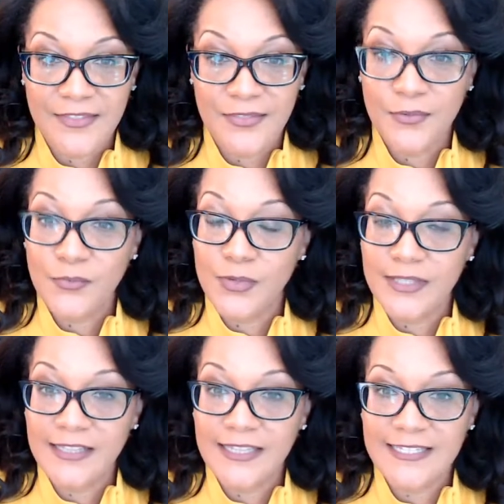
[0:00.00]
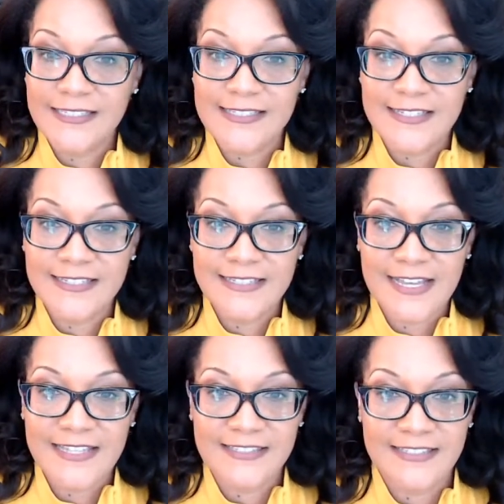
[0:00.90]
the will is
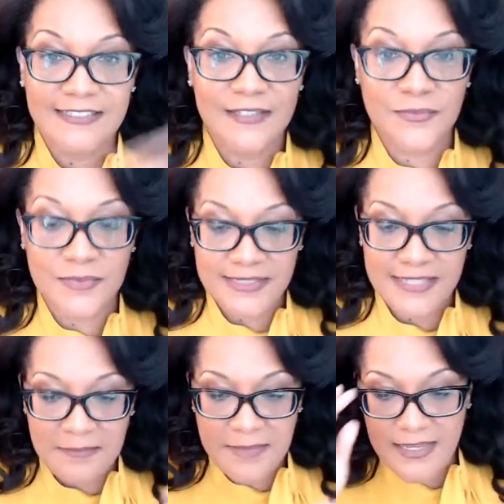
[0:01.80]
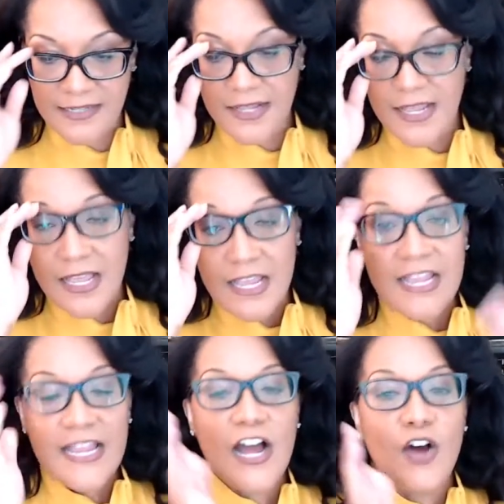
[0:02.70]
contested. Now, what does that mean?
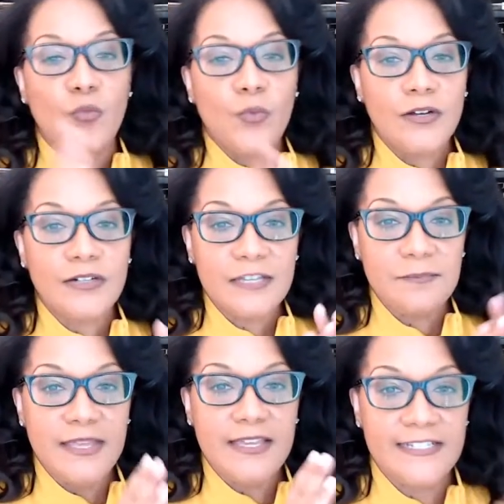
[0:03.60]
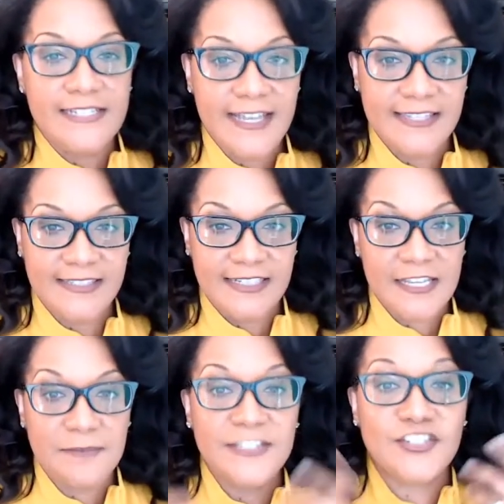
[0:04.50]
A will can be contested. It
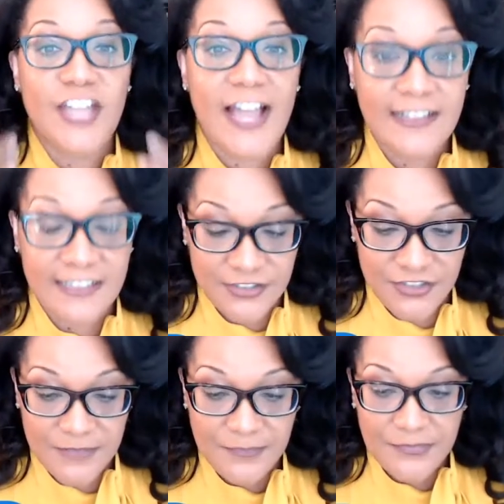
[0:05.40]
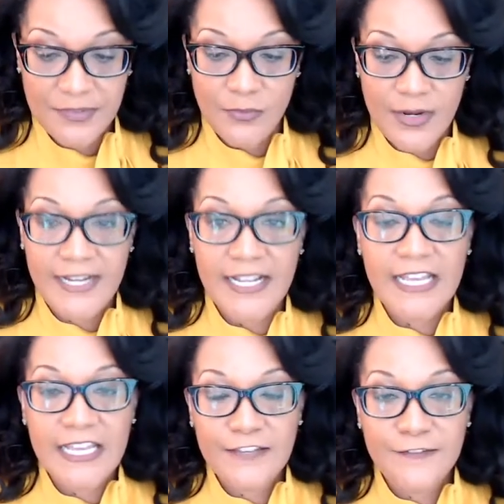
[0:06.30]
can be challenged, right?
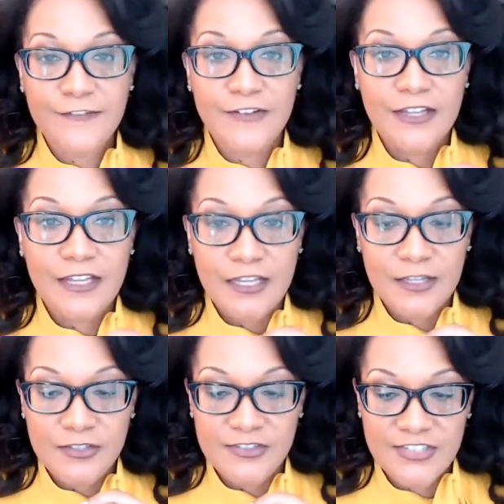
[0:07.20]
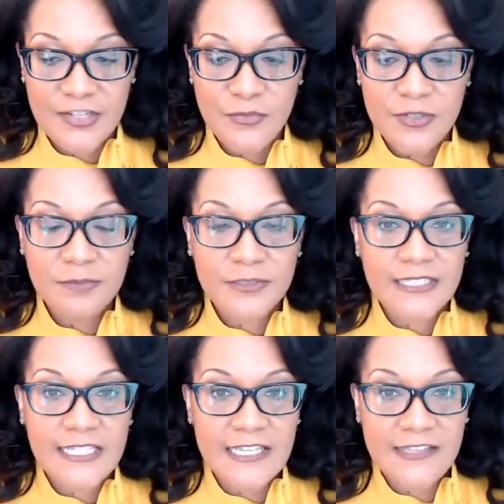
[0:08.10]
If someone
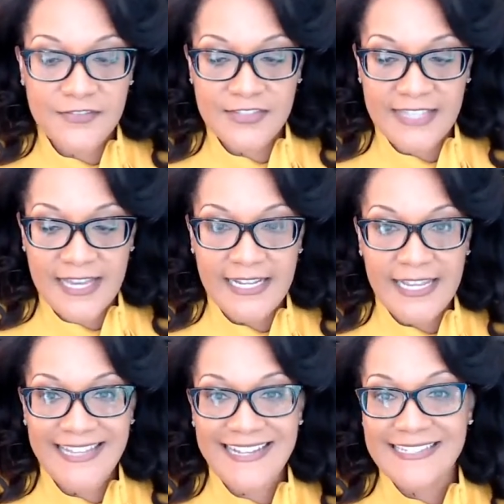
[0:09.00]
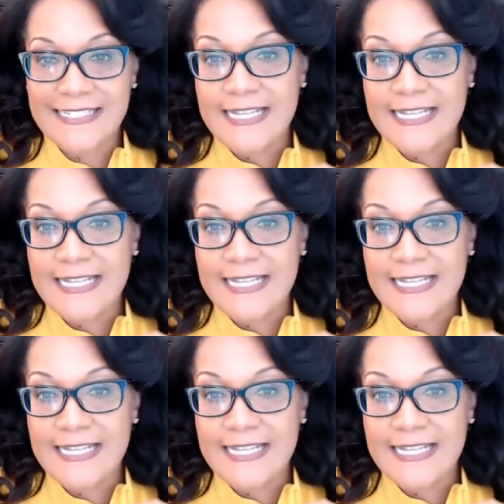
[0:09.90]
believes that it is